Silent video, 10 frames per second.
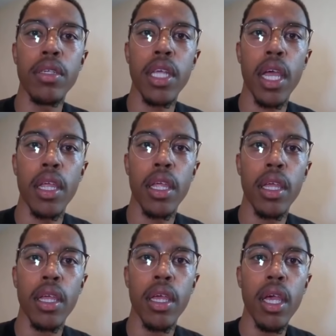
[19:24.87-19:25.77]
aren't Turkey, I?
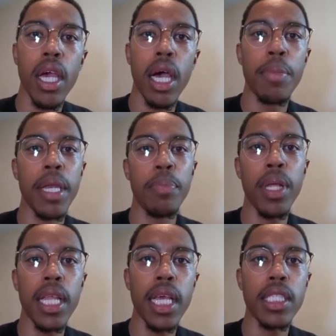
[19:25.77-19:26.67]
Flamingo. I'm getting
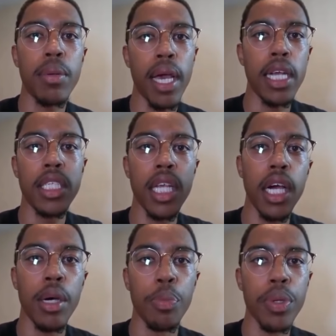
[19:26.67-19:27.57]
played like some kind of
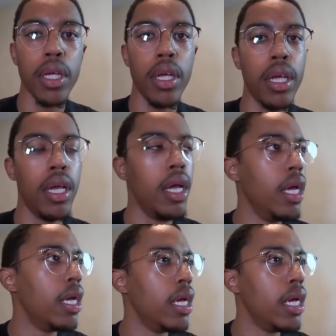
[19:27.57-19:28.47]
chump. Hummingbird.